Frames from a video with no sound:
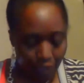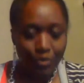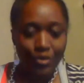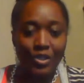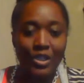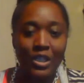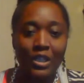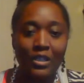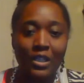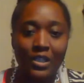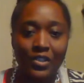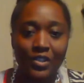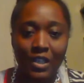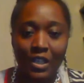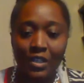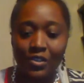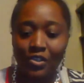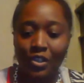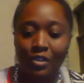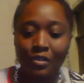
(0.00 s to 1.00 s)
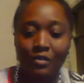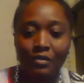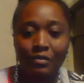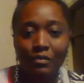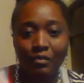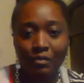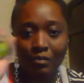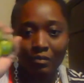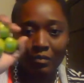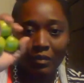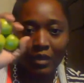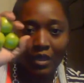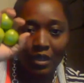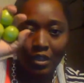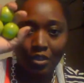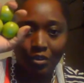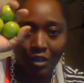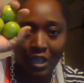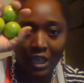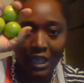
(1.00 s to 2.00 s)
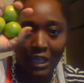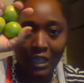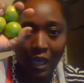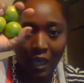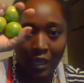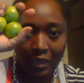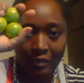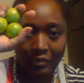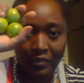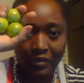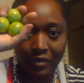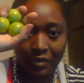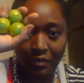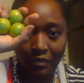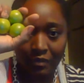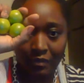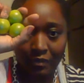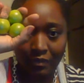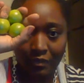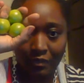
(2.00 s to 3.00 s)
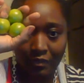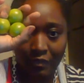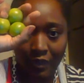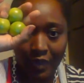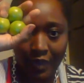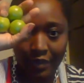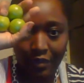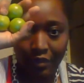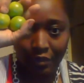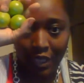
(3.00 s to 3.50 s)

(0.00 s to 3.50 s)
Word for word: You see these things here? Your key limes right?